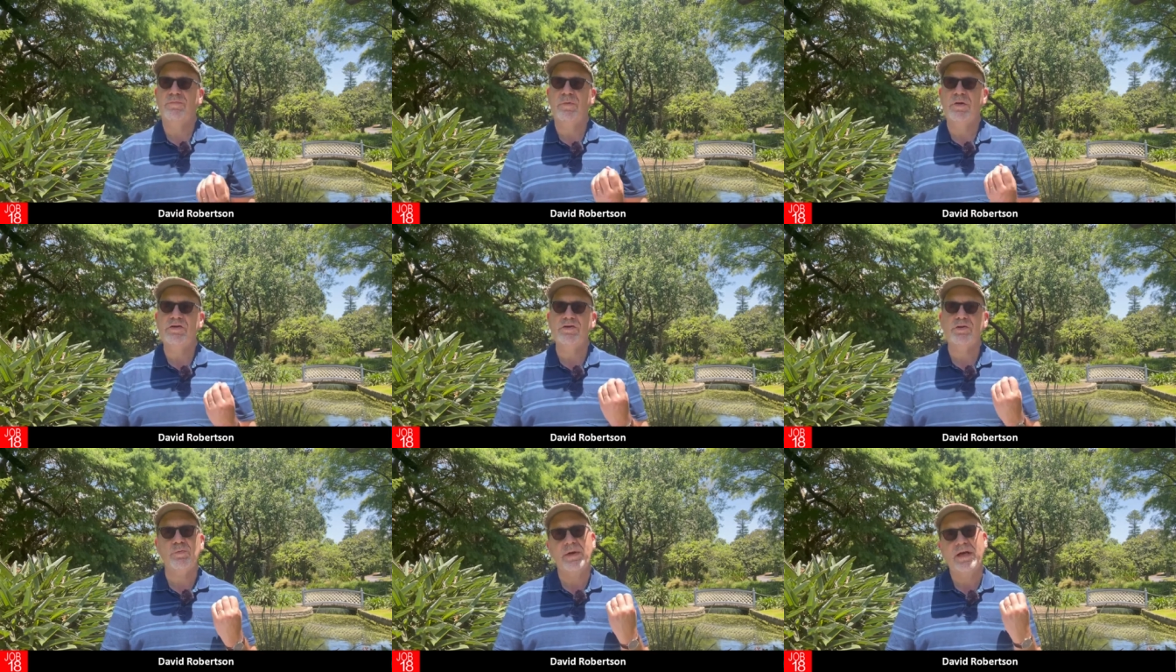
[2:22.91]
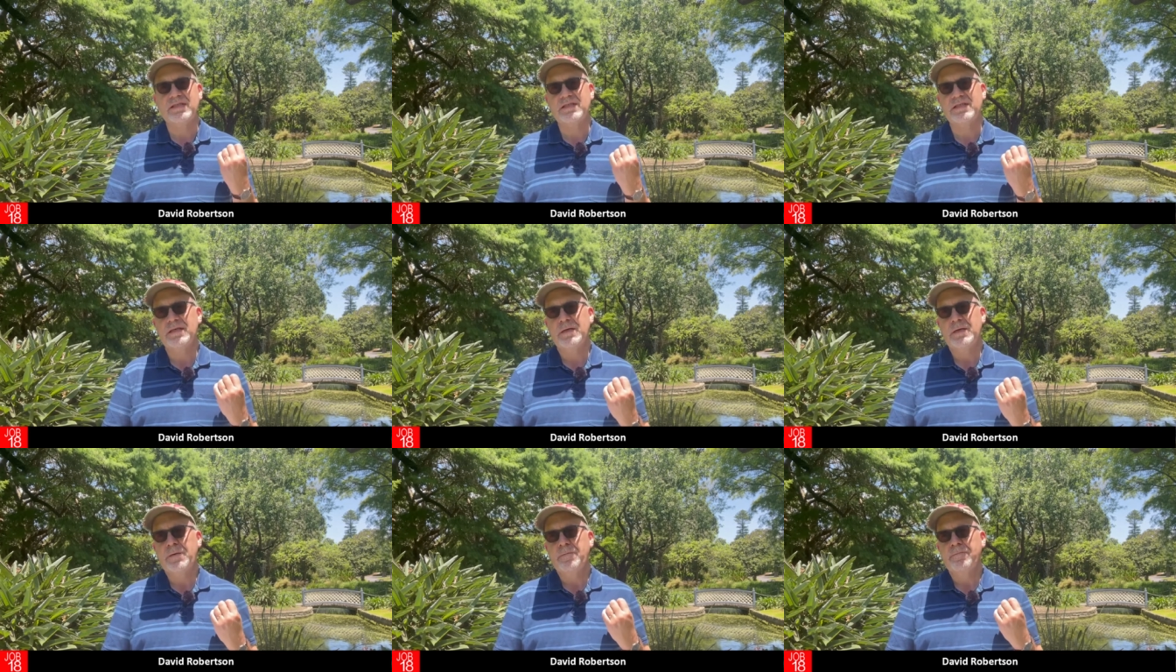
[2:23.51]
but Job
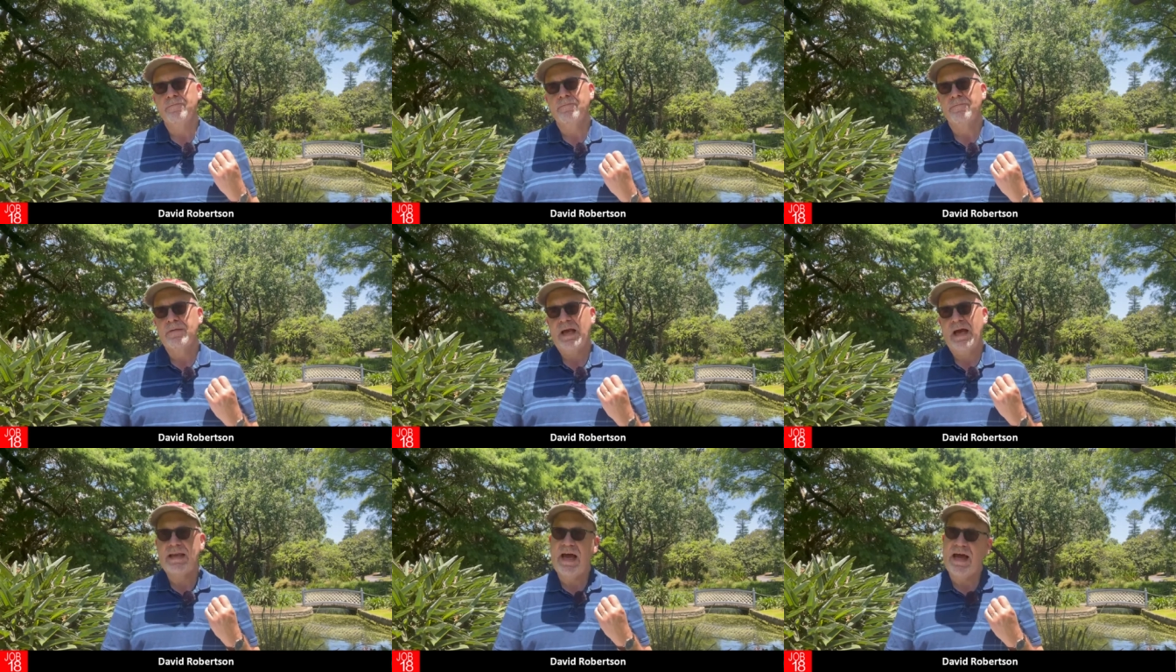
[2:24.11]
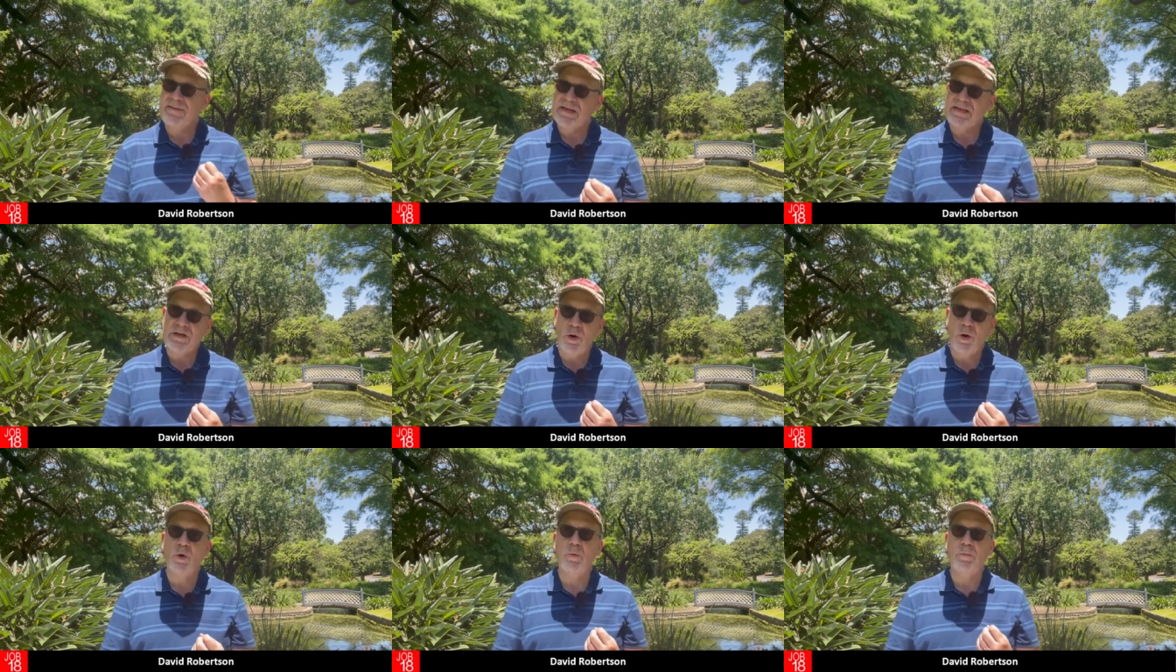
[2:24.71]
had this
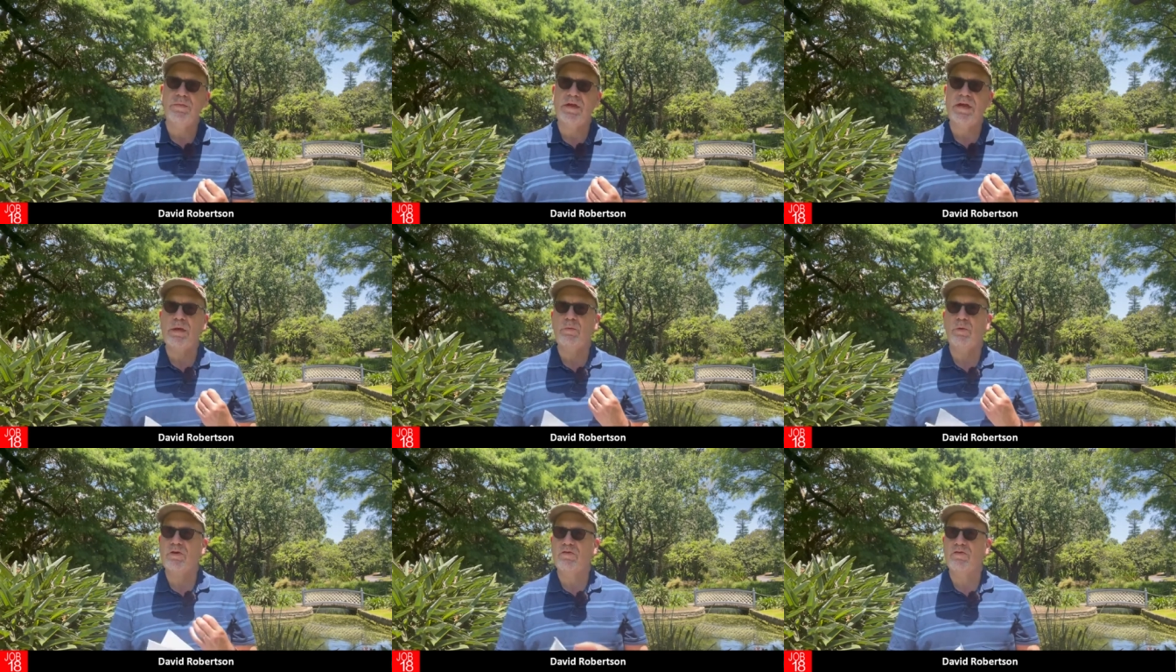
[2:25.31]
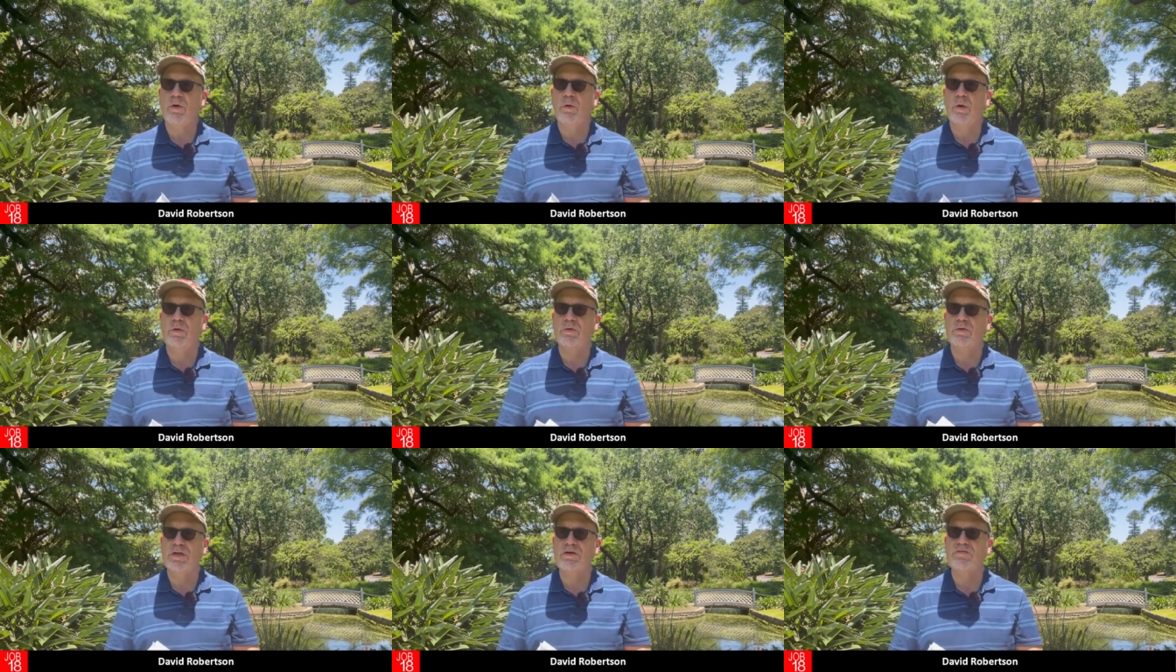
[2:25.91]
hope that he would grow
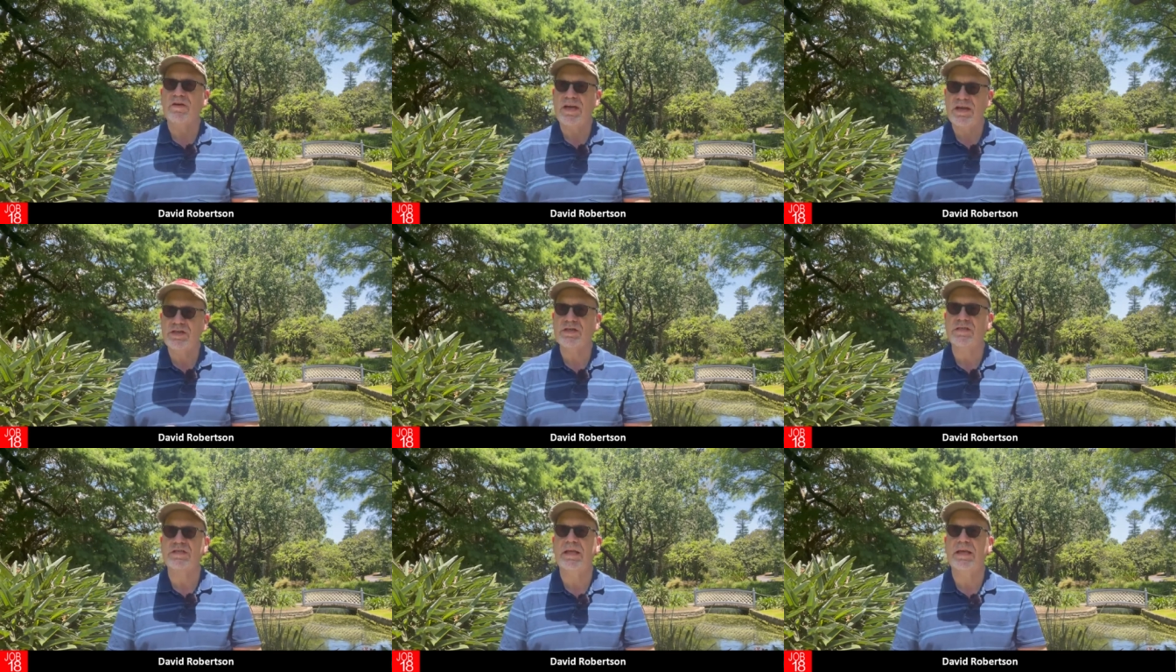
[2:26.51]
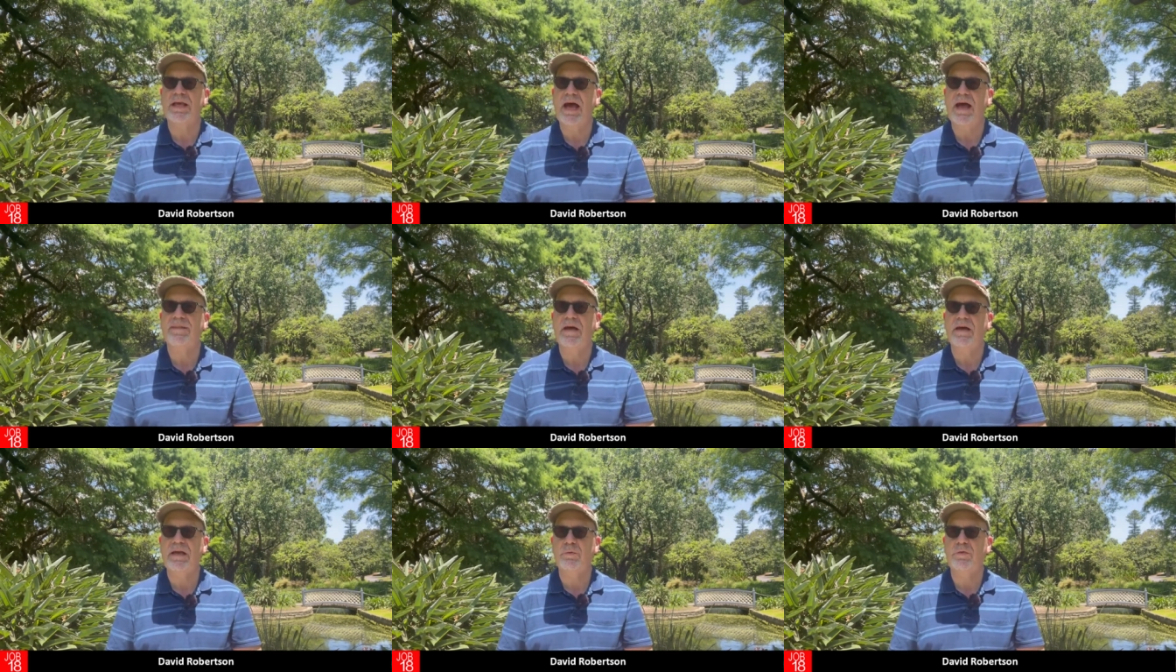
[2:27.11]
old graciously and
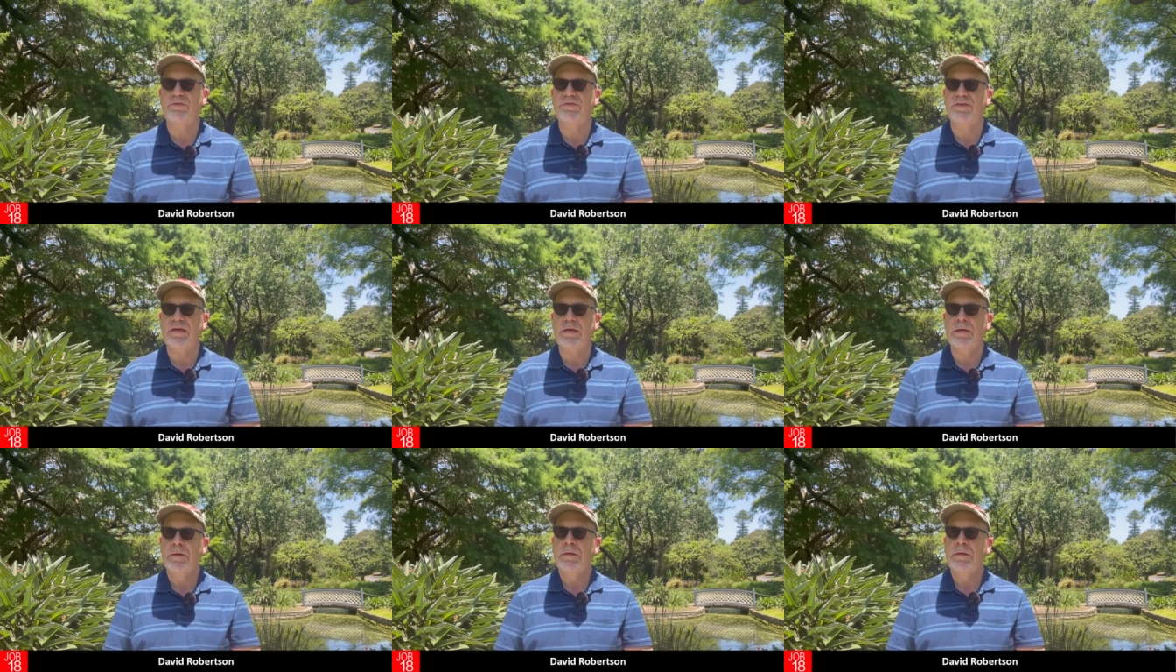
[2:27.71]
that he would see